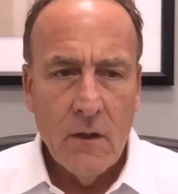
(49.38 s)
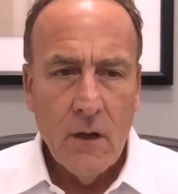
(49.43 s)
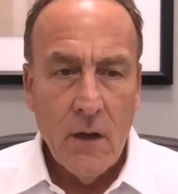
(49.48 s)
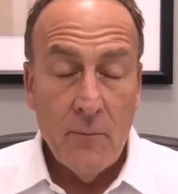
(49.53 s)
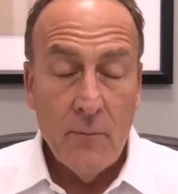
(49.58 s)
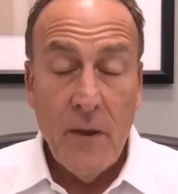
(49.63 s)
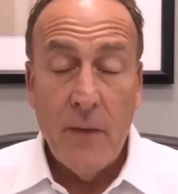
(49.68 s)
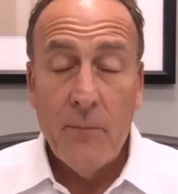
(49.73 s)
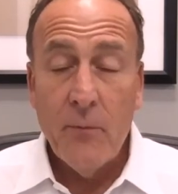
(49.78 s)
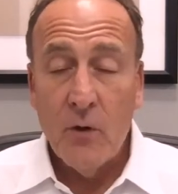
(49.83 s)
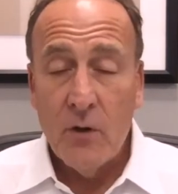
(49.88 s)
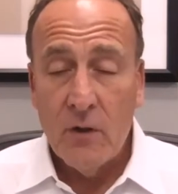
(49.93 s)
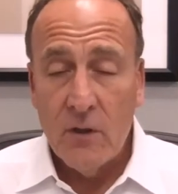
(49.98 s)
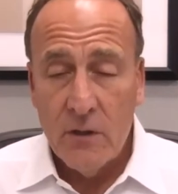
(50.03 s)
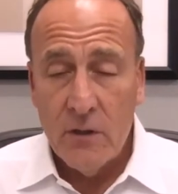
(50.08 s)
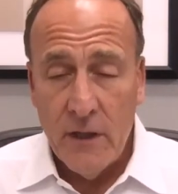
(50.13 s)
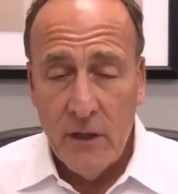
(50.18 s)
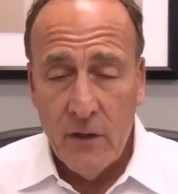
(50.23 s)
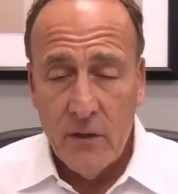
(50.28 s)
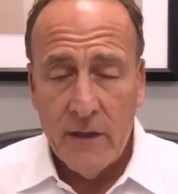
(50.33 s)
people
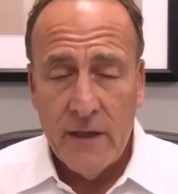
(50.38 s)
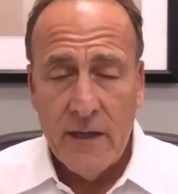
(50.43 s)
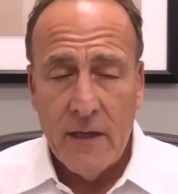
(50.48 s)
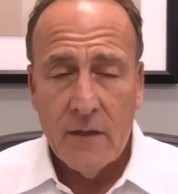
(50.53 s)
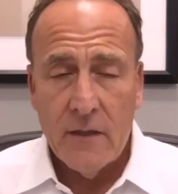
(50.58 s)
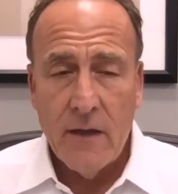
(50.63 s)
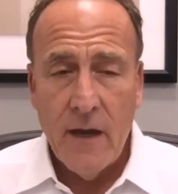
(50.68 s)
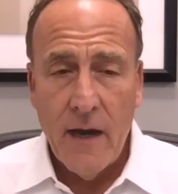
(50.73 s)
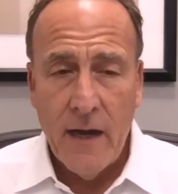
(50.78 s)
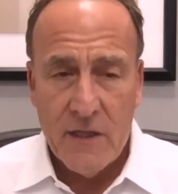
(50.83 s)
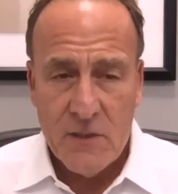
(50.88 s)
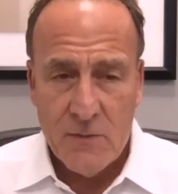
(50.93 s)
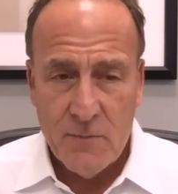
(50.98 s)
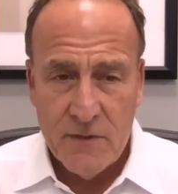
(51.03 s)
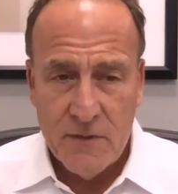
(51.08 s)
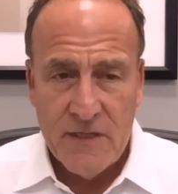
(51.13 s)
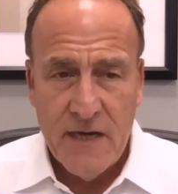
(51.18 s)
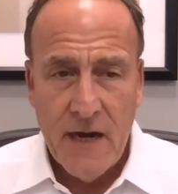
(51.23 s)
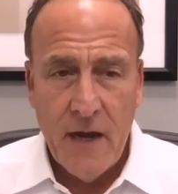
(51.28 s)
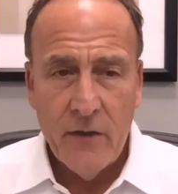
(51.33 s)
clearly in the
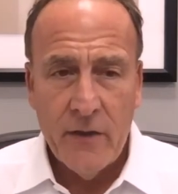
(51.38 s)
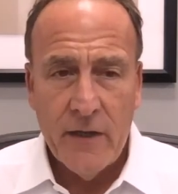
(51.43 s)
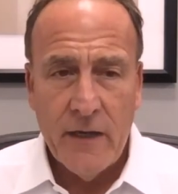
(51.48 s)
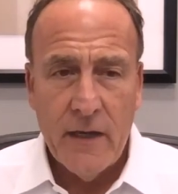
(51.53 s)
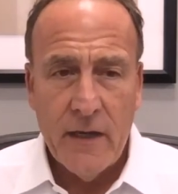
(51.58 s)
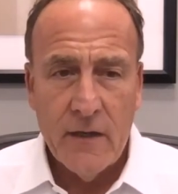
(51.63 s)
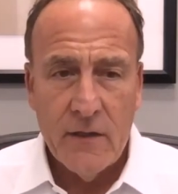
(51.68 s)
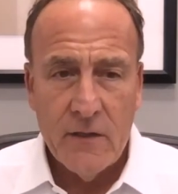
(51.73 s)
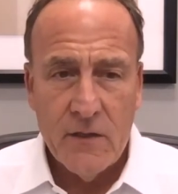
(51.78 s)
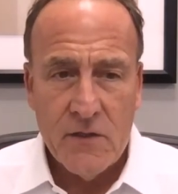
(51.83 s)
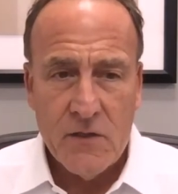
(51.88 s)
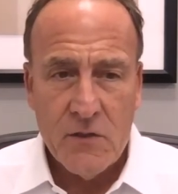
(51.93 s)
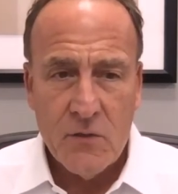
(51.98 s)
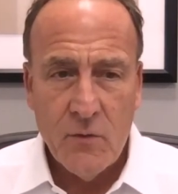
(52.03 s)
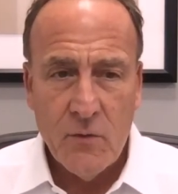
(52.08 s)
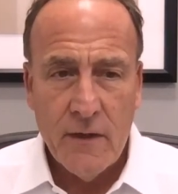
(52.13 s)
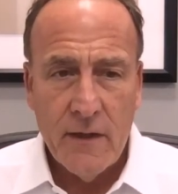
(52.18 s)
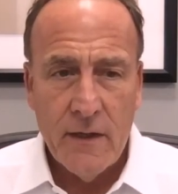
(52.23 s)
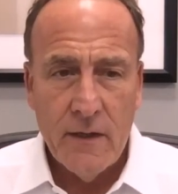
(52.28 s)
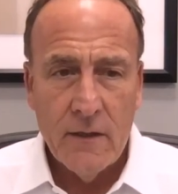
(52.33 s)
hospitality
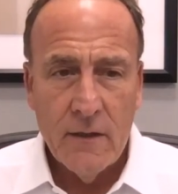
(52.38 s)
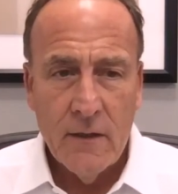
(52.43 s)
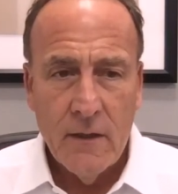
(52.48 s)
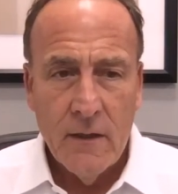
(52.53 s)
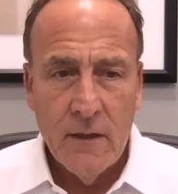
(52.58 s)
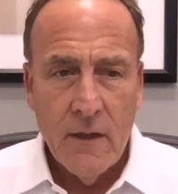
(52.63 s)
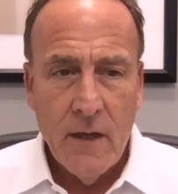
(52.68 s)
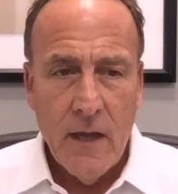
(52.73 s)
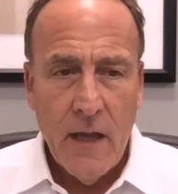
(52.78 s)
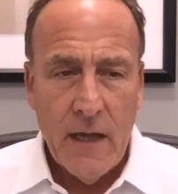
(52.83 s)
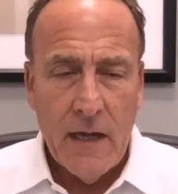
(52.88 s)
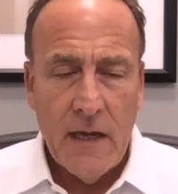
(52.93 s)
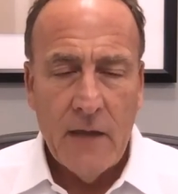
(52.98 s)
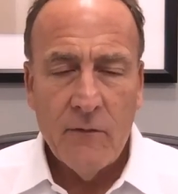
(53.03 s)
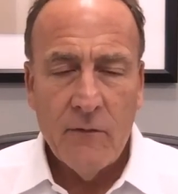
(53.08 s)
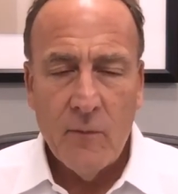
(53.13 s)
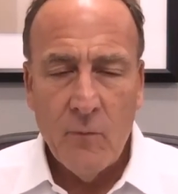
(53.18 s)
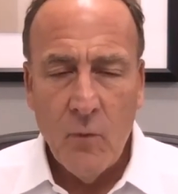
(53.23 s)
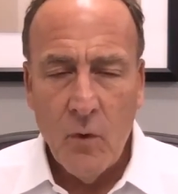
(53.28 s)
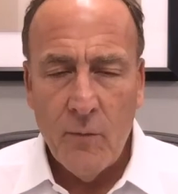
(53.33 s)
industry and
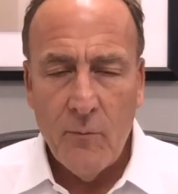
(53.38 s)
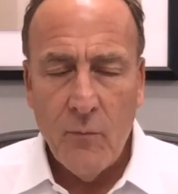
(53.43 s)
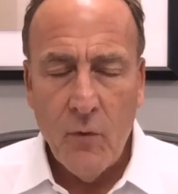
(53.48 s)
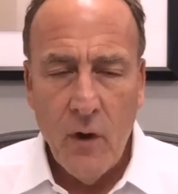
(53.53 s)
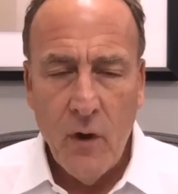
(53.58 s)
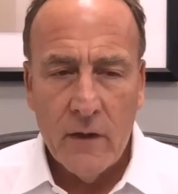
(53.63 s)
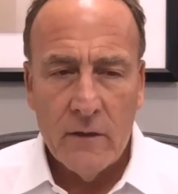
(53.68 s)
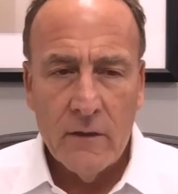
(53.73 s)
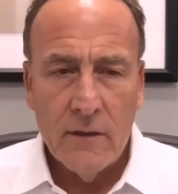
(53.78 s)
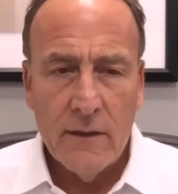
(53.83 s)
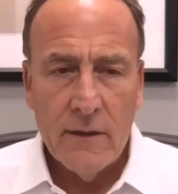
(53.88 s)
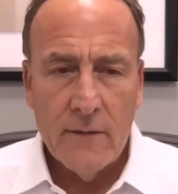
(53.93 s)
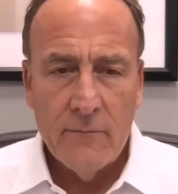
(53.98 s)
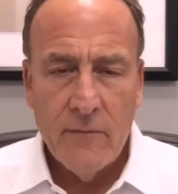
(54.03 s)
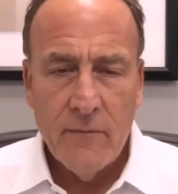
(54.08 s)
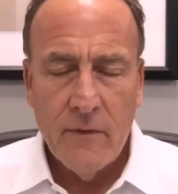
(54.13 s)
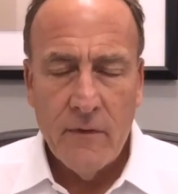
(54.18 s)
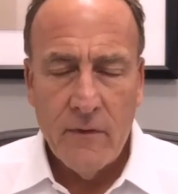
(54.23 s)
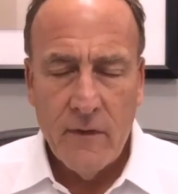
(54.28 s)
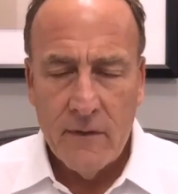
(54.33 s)
even more broadly
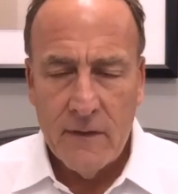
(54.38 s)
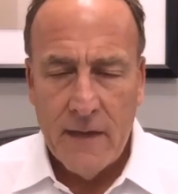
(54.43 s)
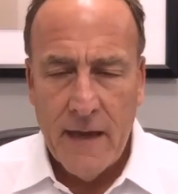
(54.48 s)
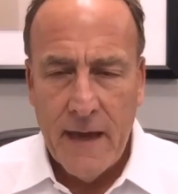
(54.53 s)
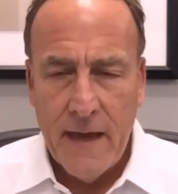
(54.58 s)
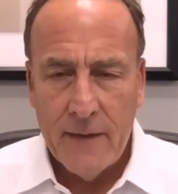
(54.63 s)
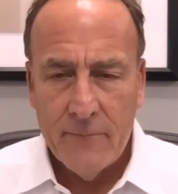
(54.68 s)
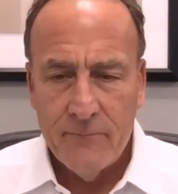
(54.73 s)
than that.